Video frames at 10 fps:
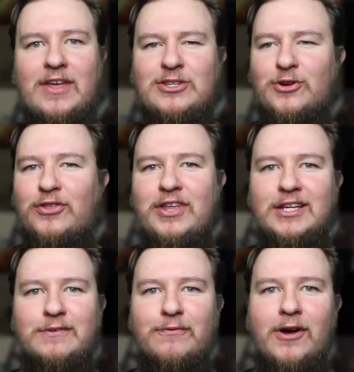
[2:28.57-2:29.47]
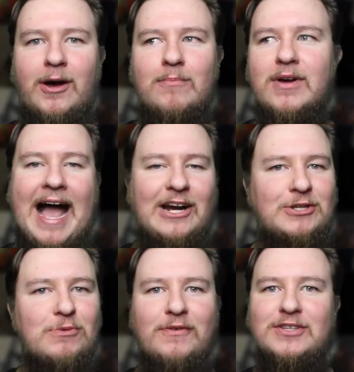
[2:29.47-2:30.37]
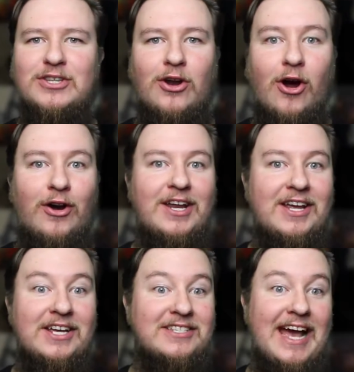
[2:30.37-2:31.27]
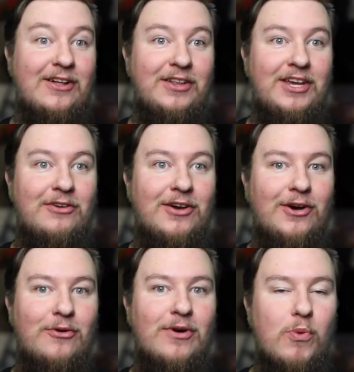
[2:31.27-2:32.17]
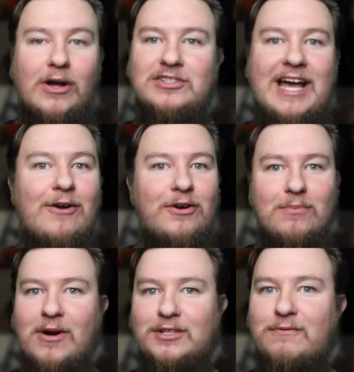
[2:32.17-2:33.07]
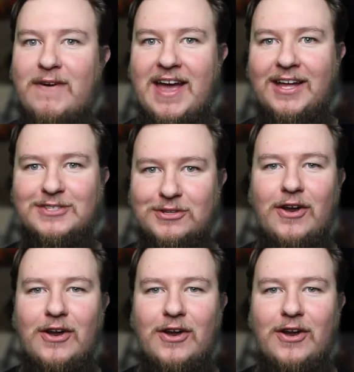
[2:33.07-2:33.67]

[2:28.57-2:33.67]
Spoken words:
They took things from action movies that aren't exactly, well touted amongst fans.